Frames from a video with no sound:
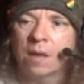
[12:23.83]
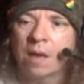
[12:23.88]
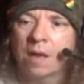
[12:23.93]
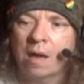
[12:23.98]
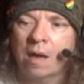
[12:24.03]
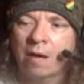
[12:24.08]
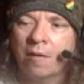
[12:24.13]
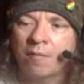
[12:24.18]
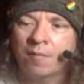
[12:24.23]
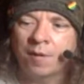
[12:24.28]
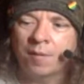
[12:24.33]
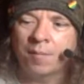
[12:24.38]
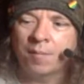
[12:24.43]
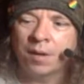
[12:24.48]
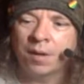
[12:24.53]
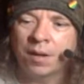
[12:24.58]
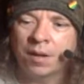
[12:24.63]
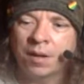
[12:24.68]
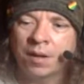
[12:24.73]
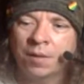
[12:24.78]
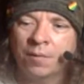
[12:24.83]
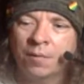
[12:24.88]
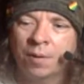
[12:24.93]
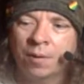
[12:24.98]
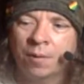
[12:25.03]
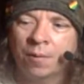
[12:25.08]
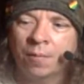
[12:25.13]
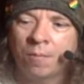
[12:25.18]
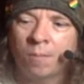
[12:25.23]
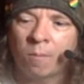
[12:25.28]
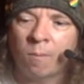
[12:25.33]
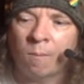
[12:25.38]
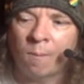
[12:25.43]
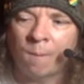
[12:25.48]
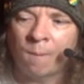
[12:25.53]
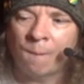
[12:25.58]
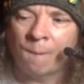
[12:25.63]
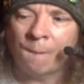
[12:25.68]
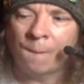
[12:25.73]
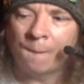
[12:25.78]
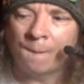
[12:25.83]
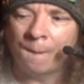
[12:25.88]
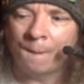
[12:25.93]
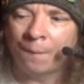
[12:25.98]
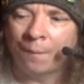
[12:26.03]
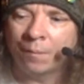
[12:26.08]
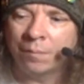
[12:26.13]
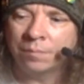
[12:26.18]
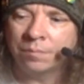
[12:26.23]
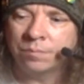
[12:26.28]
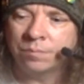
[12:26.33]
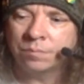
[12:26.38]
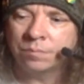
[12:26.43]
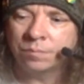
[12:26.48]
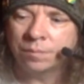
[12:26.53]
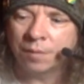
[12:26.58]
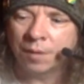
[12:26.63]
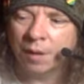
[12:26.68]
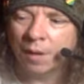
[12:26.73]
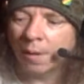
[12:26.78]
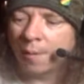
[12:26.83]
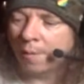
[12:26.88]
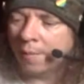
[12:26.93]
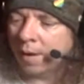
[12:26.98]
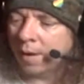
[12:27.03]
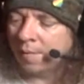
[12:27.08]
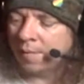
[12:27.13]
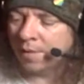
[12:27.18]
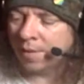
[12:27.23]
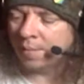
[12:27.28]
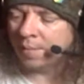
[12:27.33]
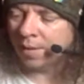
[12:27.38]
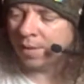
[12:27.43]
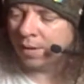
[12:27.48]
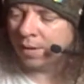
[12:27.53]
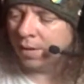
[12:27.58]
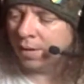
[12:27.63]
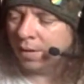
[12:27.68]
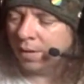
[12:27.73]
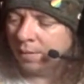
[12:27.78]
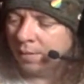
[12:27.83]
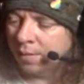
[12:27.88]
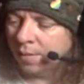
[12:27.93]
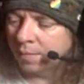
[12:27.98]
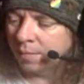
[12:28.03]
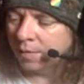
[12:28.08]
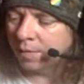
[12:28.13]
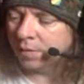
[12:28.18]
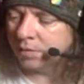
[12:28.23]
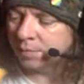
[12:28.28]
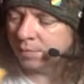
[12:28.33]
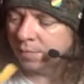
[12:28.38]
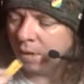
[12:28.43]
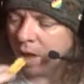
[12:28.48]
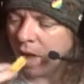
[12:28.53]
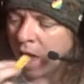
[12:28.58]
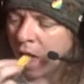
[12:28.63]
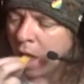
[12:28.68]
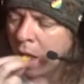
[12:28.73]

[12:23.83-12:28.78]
I have not been eating well. I have not been eating that much, but